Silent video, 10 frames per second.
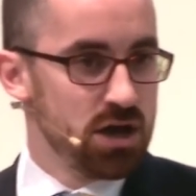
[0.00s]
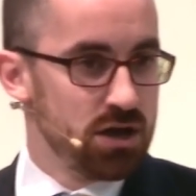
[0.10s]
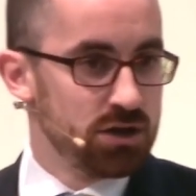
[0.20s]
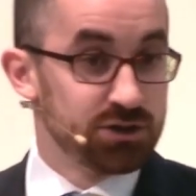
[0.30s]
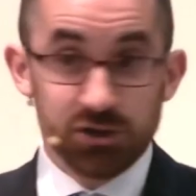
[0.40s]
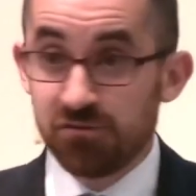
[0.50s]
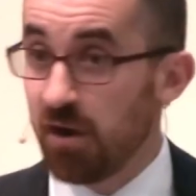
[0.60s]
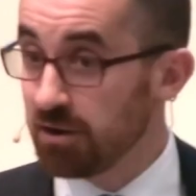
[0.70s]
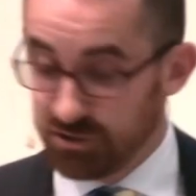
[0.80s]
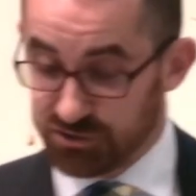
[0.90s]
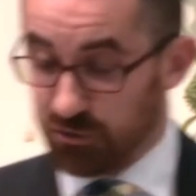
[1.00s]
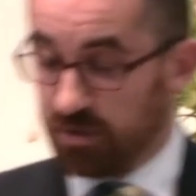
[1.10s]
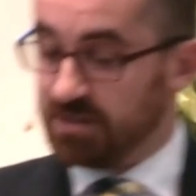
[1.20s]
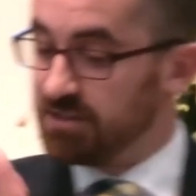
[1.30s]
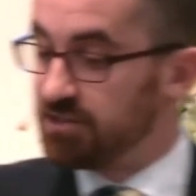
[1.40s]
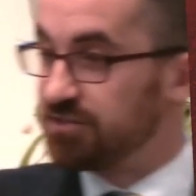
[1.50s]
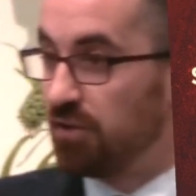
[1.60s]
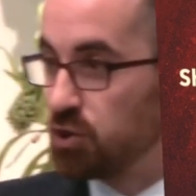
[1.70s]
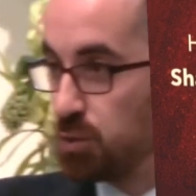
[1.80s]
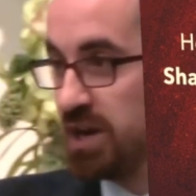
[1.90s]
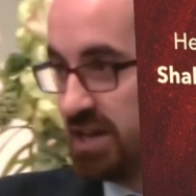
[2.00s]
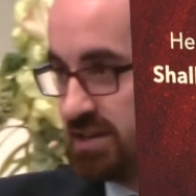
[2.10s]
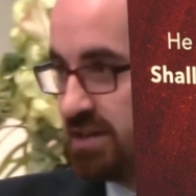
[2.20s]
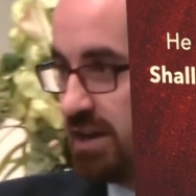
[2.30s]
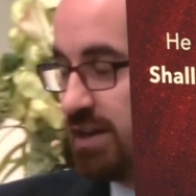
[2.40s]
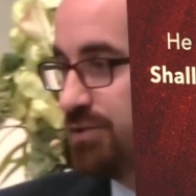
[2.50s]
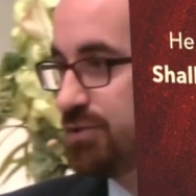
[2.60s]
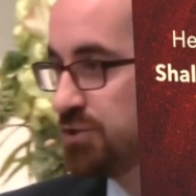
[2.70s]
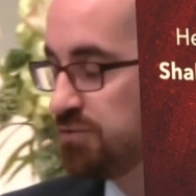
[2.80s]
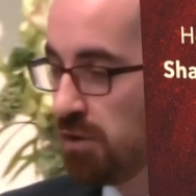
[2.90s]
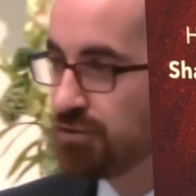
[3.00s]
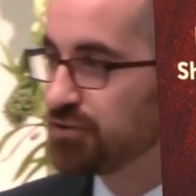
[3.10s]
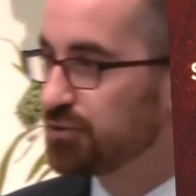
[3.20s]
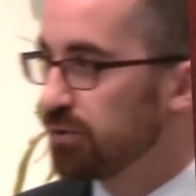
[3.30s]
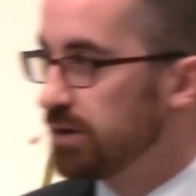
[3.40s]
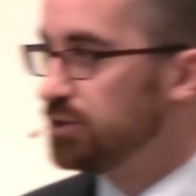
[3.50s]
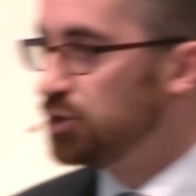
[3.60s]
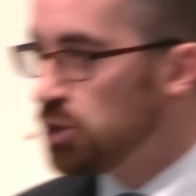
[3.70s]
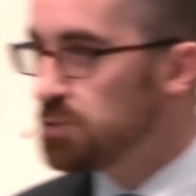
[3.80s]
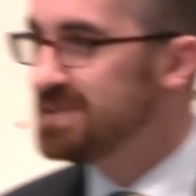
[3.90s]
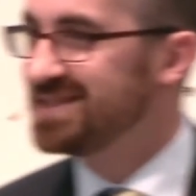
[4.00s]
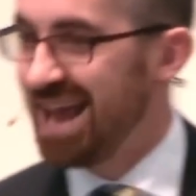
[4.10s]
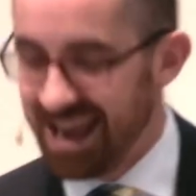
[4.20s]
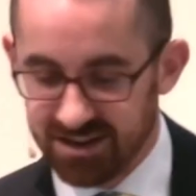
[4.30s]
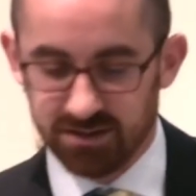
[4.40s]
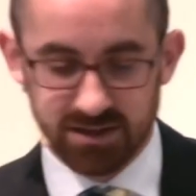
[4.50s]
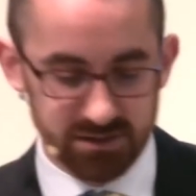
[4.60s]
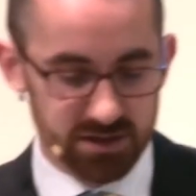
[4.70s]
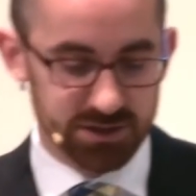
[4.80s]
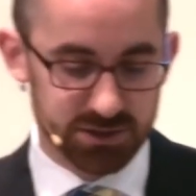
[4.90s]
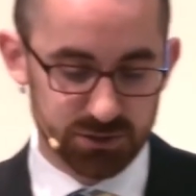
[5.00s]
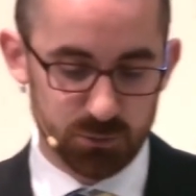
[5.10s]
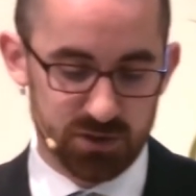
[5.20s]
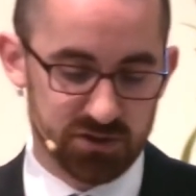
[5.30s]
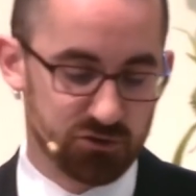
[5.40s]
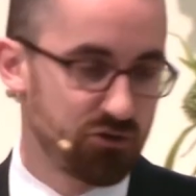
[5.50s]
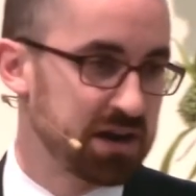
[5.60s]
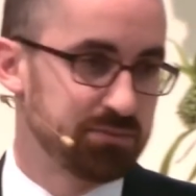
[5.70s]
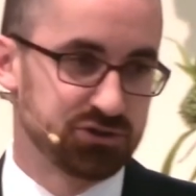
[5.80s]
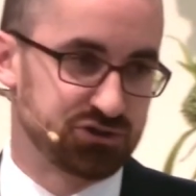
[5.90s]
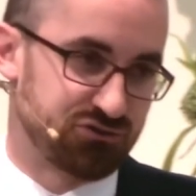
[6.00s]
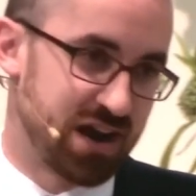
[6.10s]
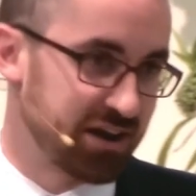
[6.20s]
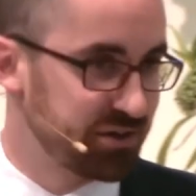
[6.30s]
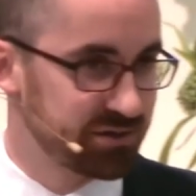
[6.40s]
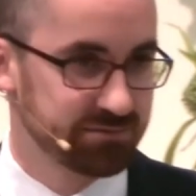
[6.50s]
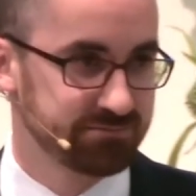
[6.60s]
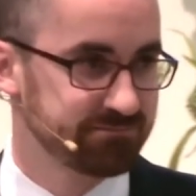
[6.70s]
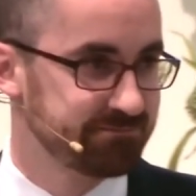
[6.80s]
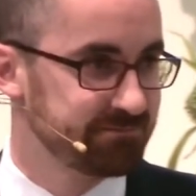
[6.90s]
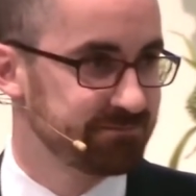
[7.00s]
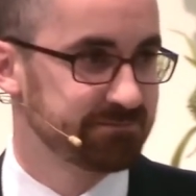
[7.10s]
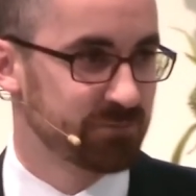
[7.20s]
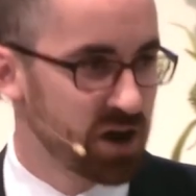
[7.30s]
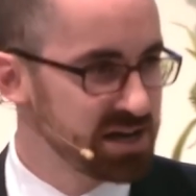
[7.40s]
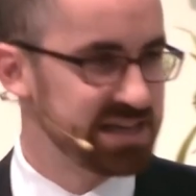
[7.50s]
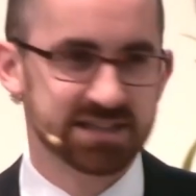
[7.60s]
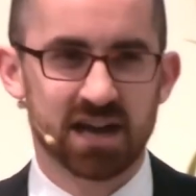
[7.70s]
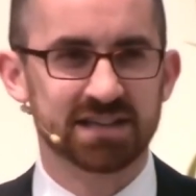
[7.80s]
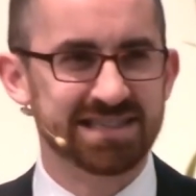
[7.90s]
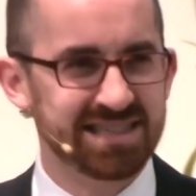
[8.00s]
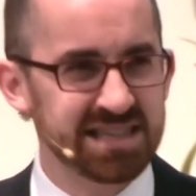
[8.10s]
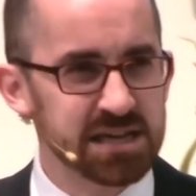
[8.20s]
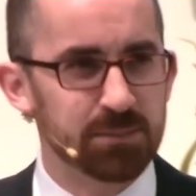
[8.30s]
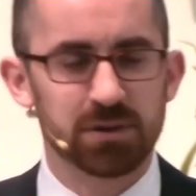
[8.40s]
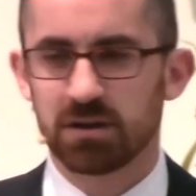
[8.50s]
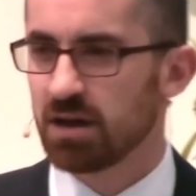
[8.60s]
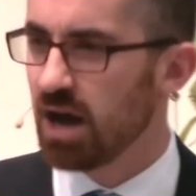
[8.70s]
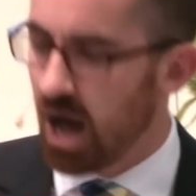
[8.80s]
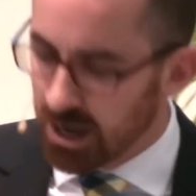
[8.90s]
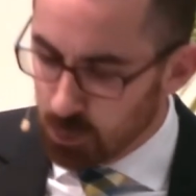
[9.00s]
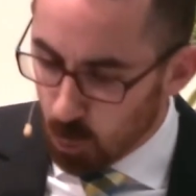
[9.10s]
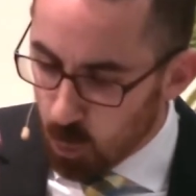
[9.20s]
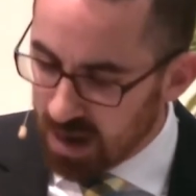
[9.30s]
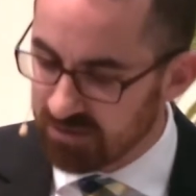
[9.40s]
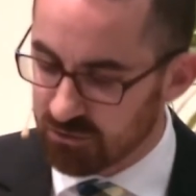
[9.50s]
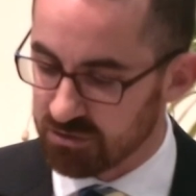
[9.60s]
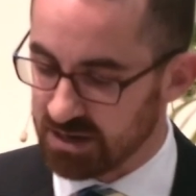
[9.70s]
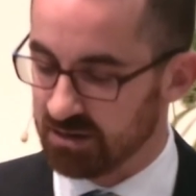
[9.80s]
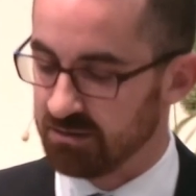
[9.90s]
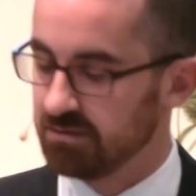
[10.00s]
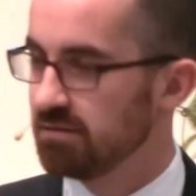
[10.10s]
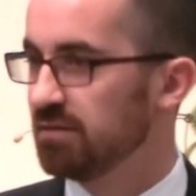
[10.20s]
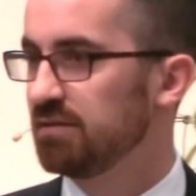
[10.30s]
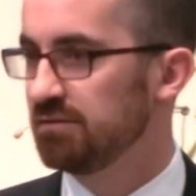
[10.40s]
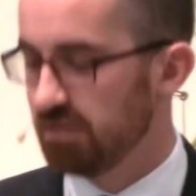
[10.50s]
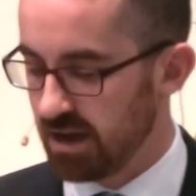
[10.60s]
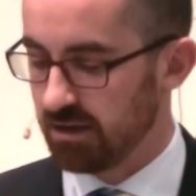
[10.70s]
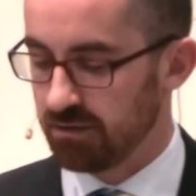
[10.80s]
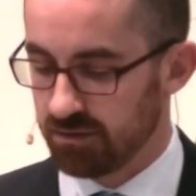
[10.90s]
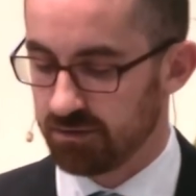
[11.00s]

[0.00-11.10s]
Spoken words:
So far in the story, this is as far as we're going to get today. So far in the story, Job is handling this with incredible strength, right? He's got deep, unwavering faith.